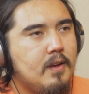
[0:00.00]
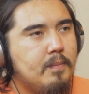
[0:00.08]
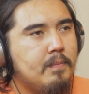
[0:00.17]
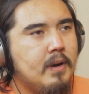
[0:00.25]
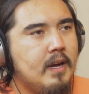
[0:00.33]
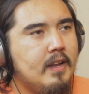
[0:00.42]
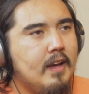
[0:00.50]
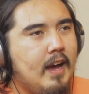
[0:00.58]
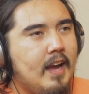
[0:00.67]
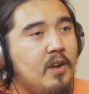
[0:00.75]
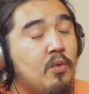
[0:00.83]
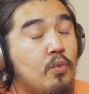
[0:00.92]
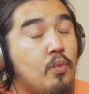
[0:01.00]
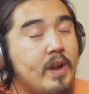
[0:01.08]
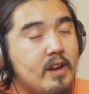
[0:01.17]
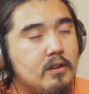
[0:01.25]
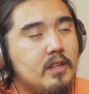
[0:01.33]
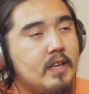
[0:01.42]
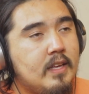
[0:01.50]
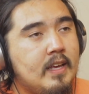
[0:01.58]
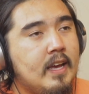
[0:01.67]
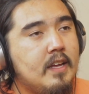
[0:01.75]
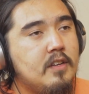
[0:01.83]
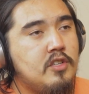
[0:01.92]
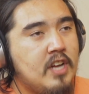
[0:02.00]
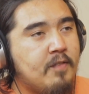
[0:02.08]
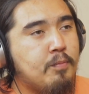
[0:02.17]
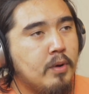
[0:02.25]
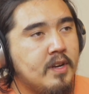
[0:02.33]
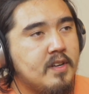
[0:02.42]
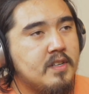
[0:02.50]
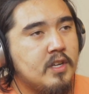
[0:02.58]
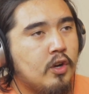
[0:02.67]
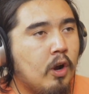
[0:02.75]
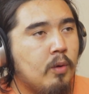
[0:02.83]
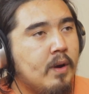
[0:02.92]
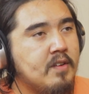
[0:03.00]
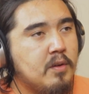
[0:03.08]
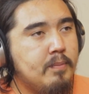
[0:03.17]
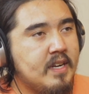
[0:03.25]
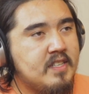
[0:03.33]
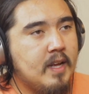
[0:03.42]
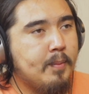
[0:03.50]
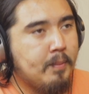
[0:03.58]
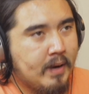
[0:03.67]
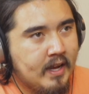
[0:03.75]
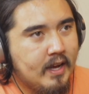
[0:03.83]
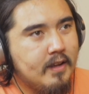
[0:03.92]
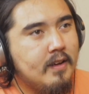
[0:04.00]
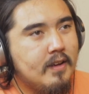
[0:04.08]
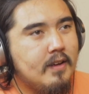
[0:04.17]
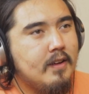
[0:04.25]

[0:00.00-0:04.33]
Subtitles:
but I weirdly get Jeff Bridges and Kurt Russell mixed up in my head.